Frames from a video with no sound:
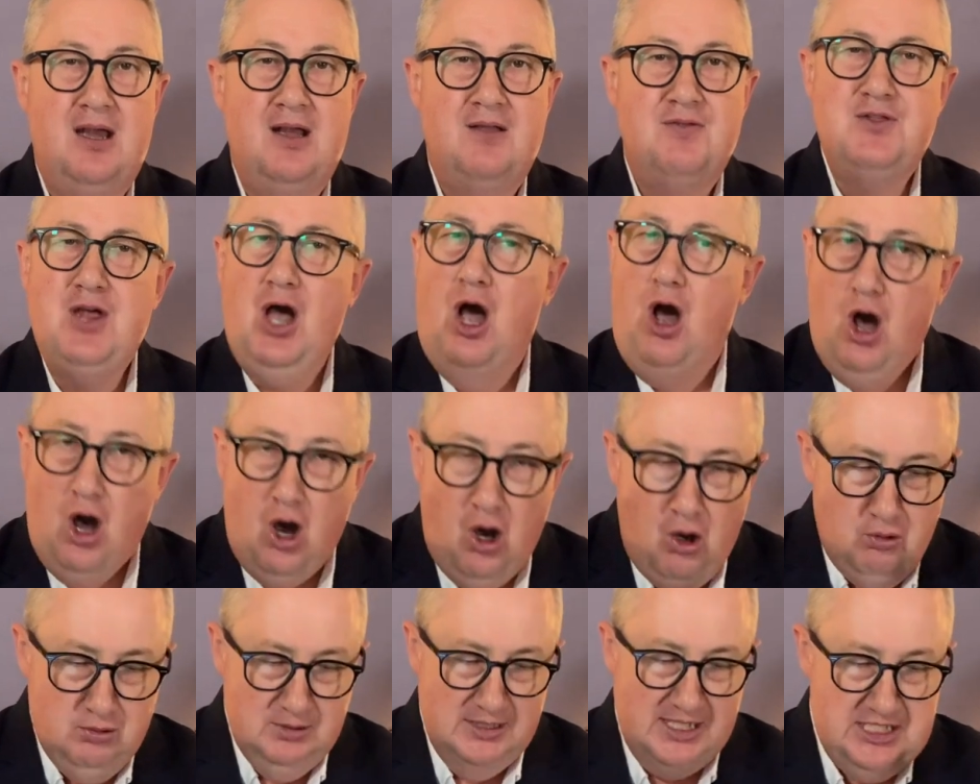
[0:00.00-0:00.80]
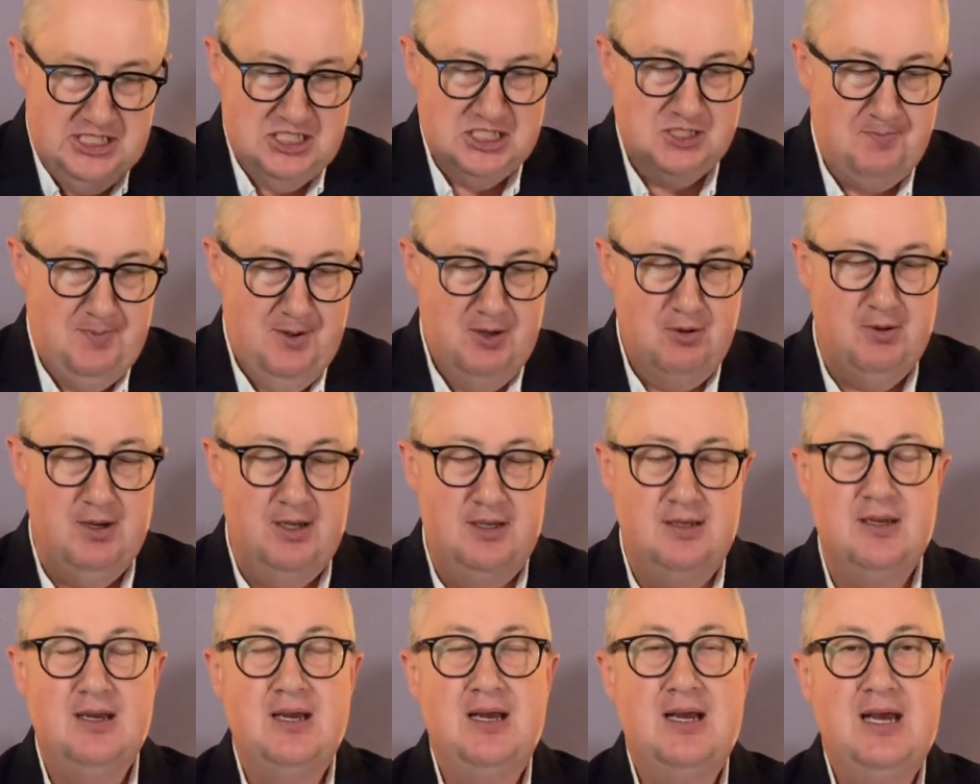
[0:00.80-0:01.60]
The Holy
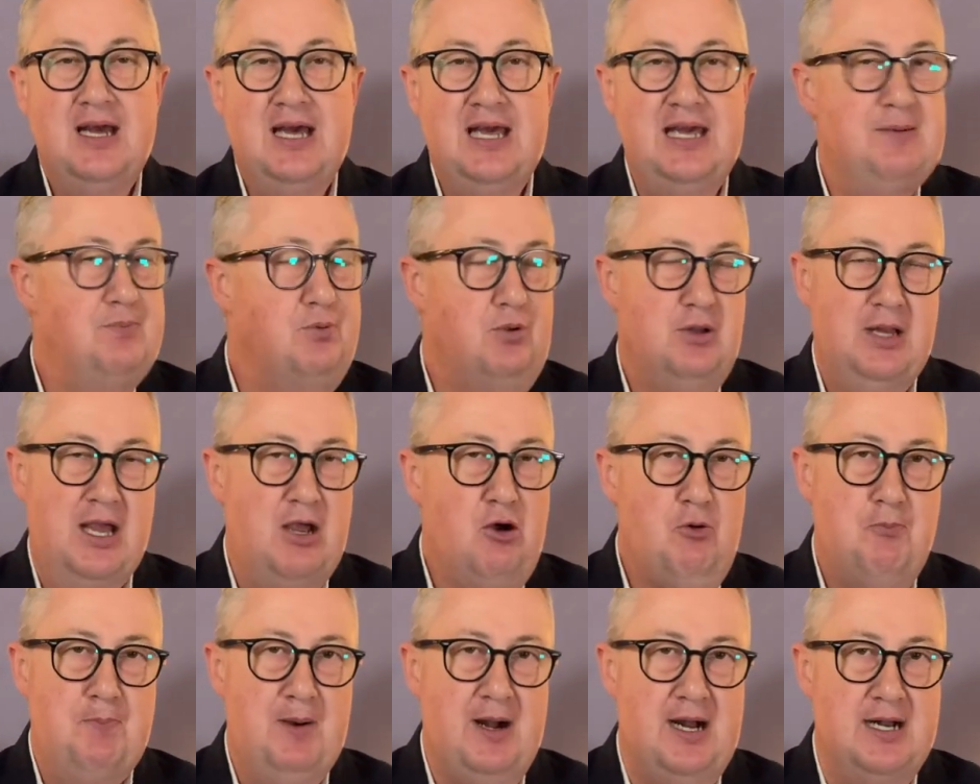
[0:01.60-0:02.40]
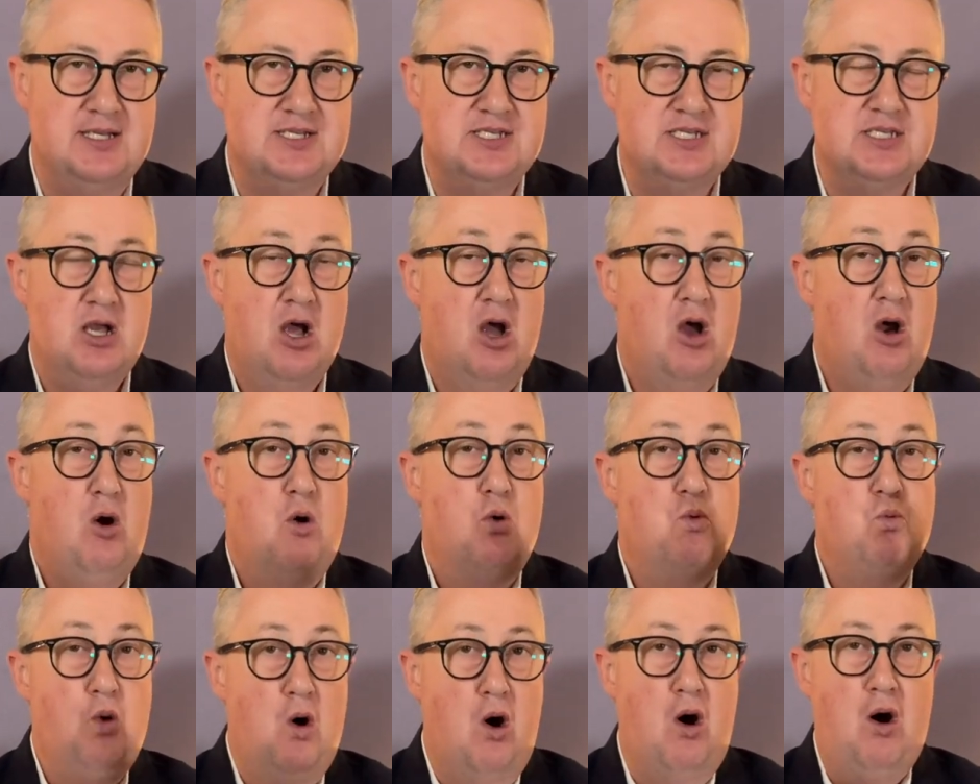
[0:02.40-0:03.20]
Spirit, He will help us.
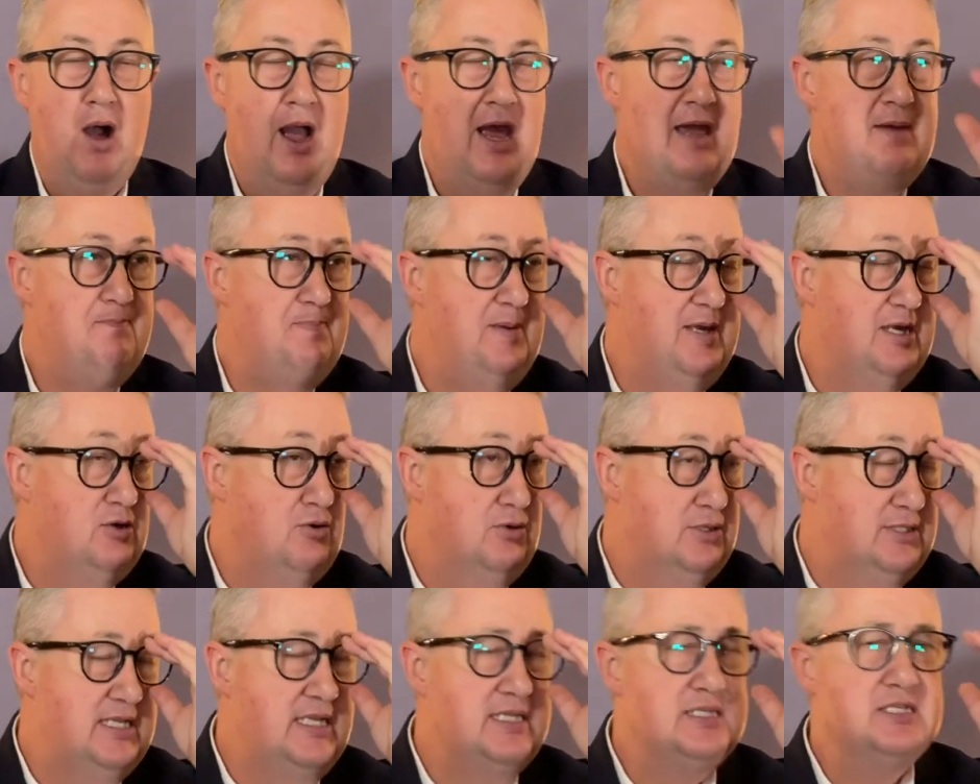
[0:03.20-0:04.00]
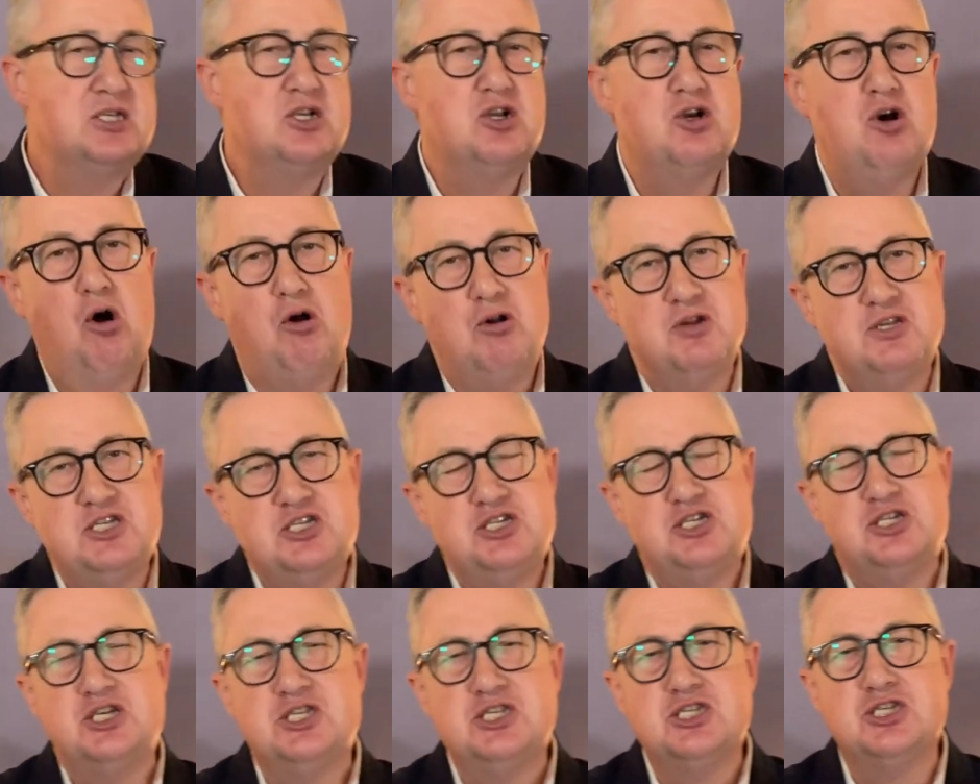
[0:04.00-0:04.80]
Why? Because it's
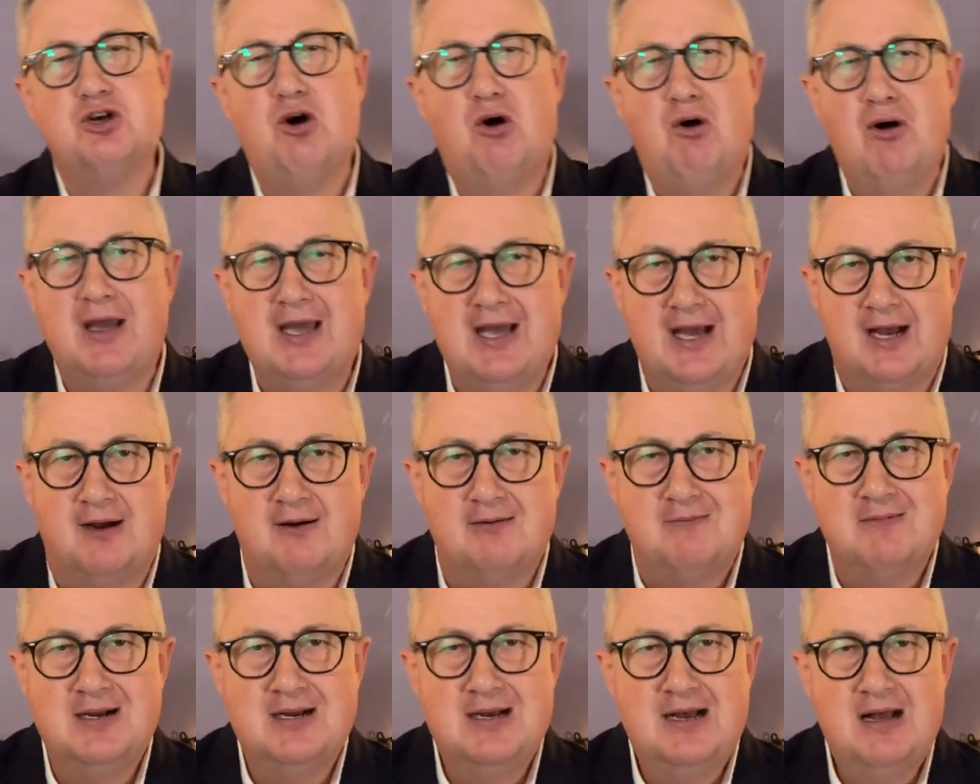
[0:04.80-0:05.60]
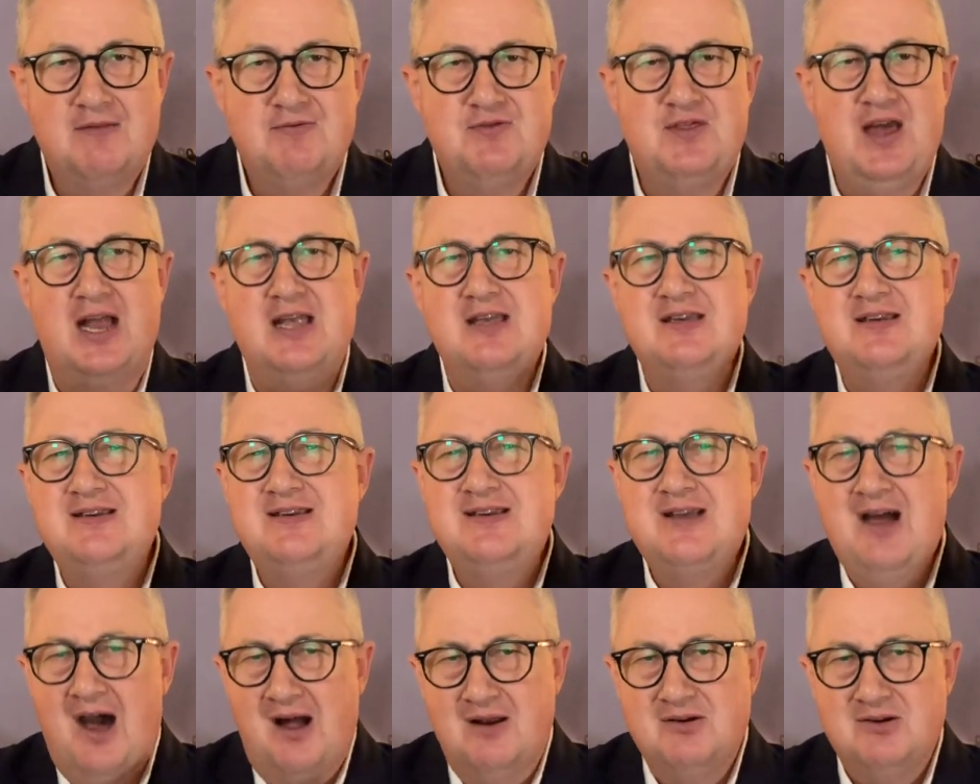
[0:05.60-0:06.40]
God's desire that
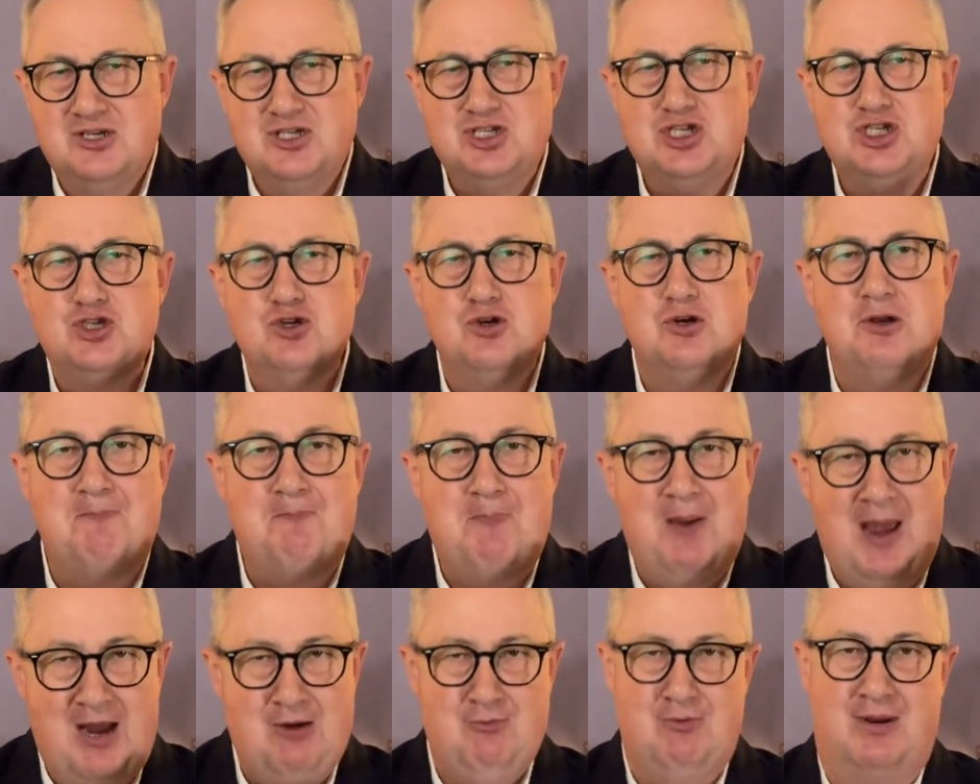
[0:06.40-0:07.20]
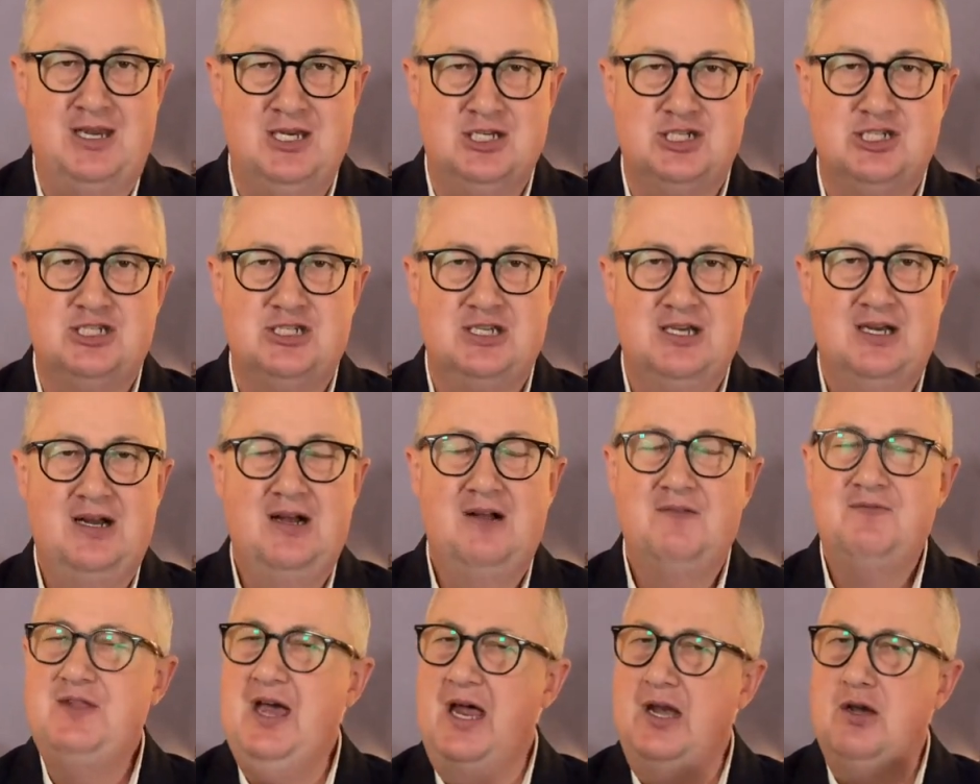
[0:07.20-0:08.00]
none should perish,
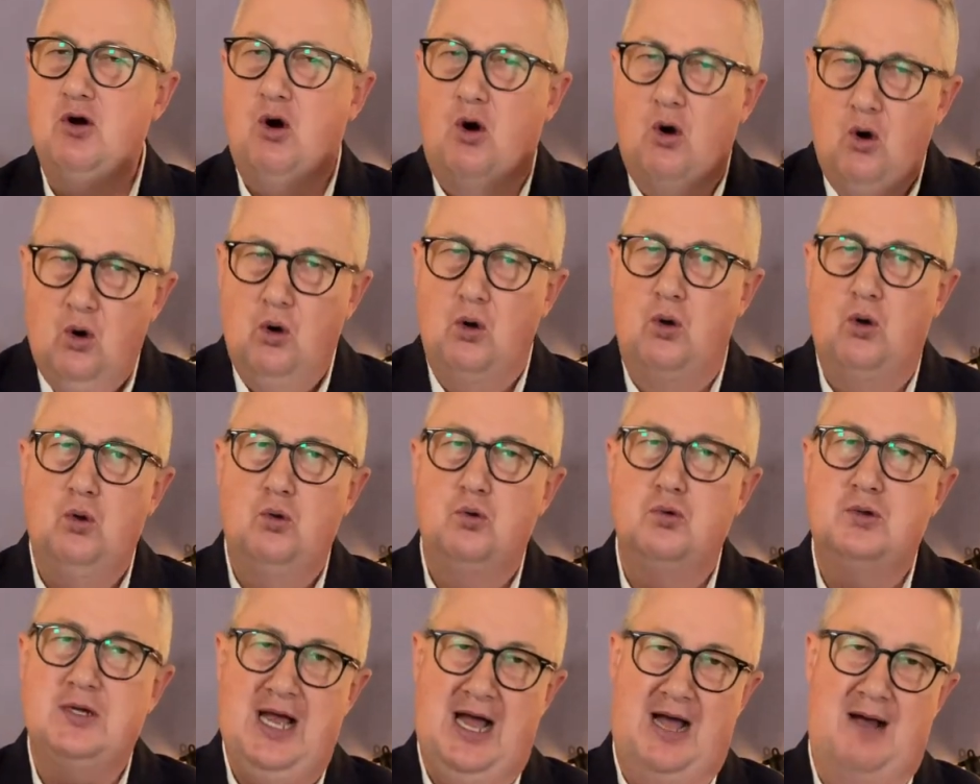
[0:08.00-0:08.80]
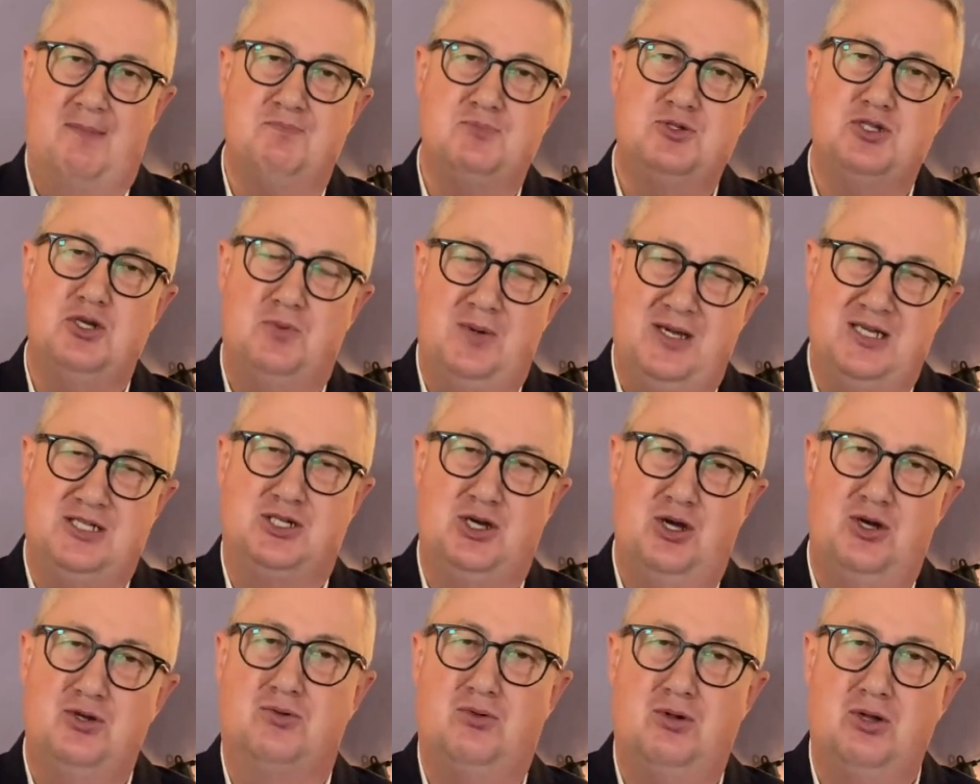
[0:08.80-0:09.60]
that all come to
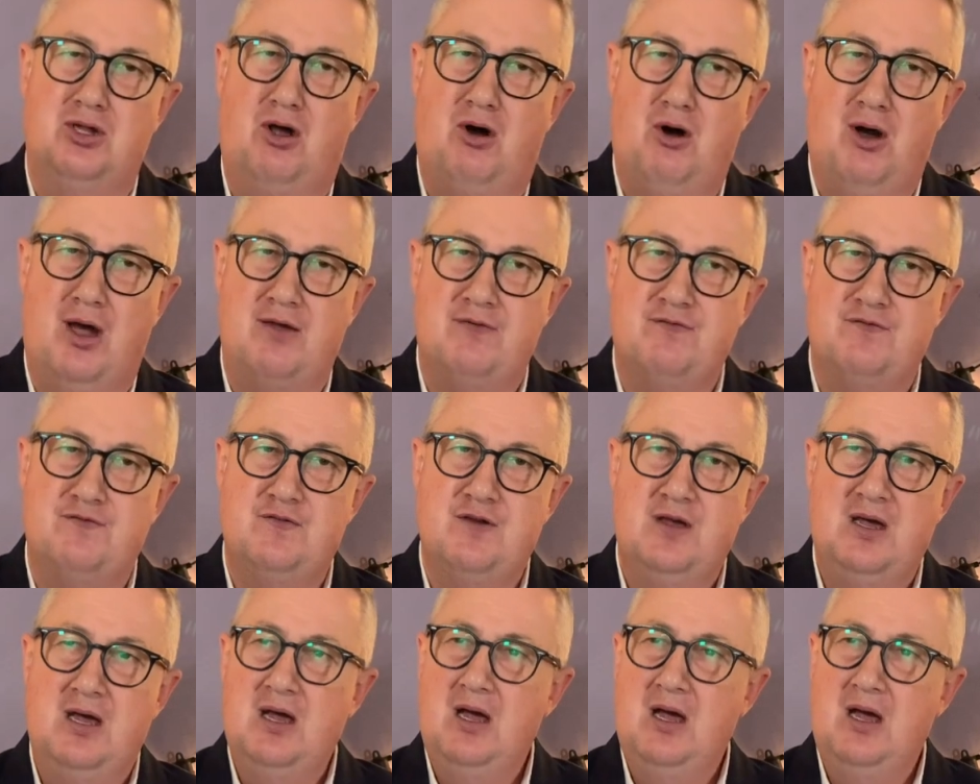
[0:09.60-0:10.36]
eternal life.